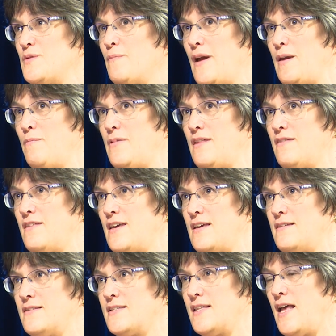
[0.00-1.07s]
might be
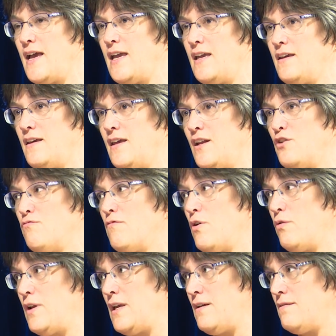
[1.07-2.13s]
things like an
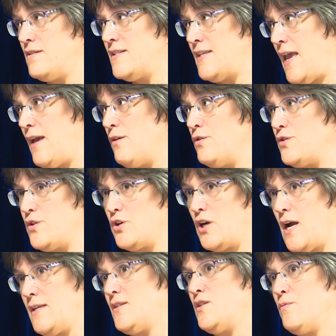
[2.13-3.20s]
eroding sales or
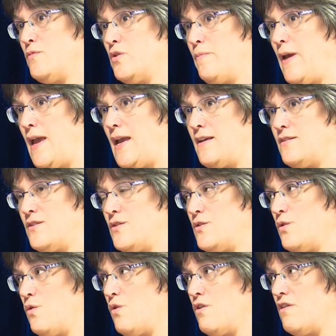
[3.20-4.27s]
customer
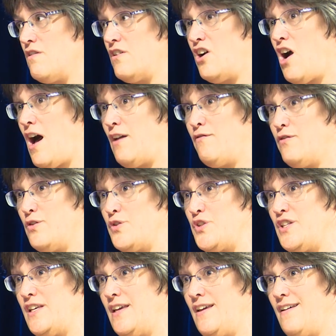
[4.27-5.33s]
base, or
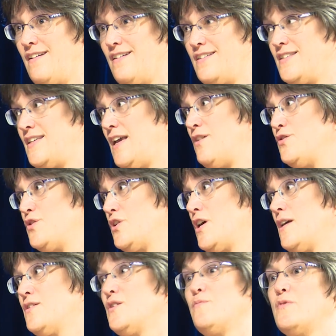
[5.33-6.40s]
conversely, a sales or
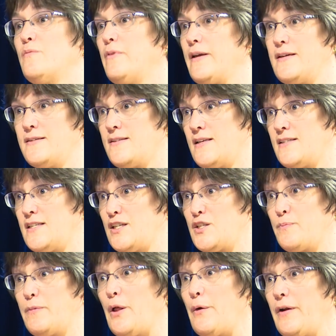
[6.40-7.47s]
customer base that's
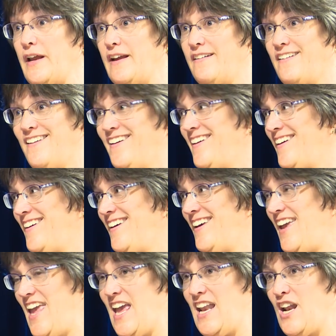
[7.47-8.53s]
exploding,
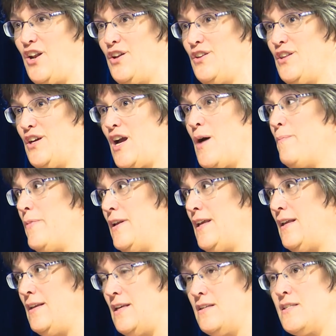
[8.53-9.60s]
and the
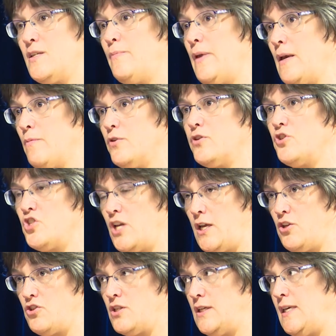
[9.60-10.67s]
company needs to be able to
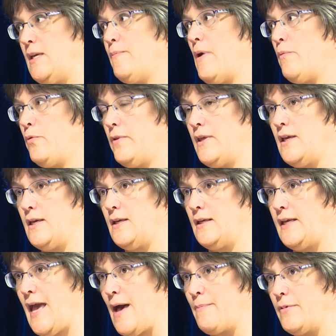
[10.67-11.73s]
change to keep up with it
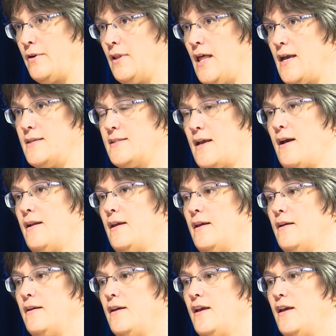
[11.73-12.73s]
and capitalize on it.